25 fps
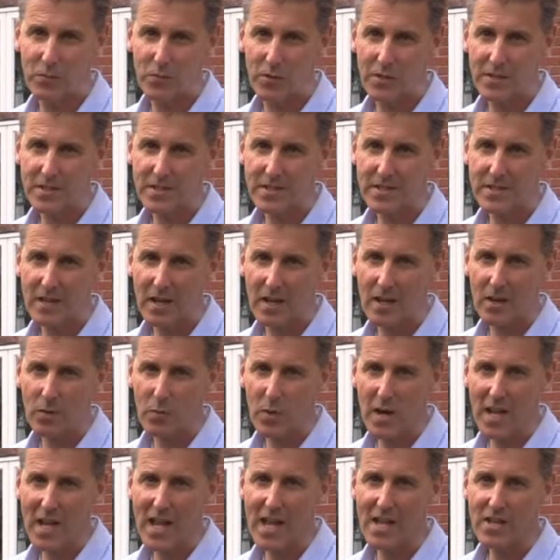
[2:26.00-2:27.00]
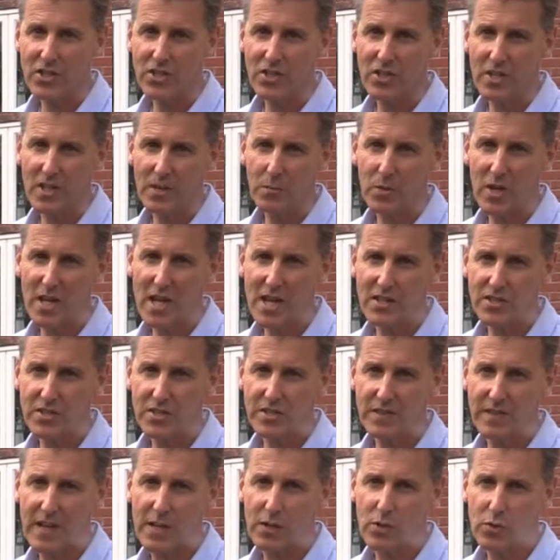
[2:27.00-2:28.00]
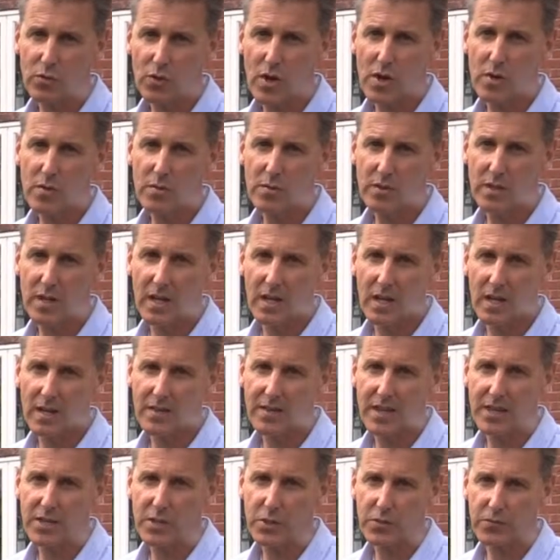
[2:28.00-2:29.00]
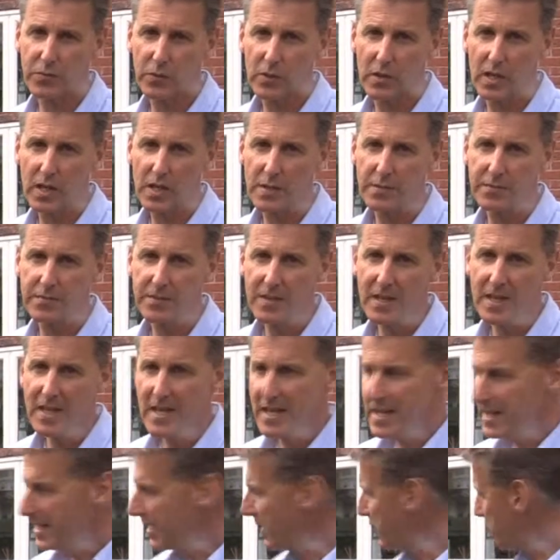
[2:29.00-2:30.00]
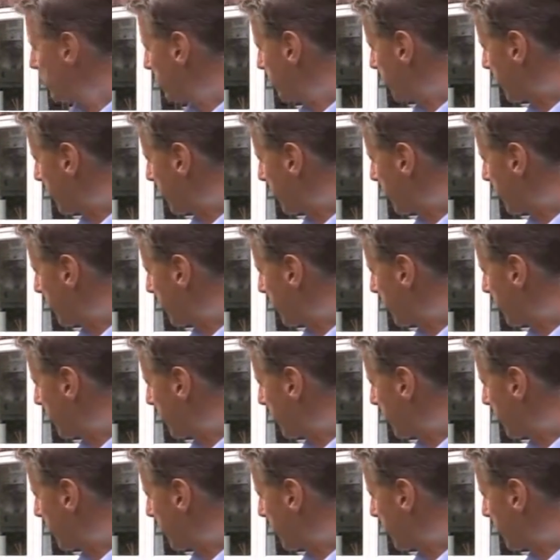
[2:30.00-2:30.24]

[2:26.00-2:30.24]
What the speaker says: for us. Where hedges have outgrown their useful life, he's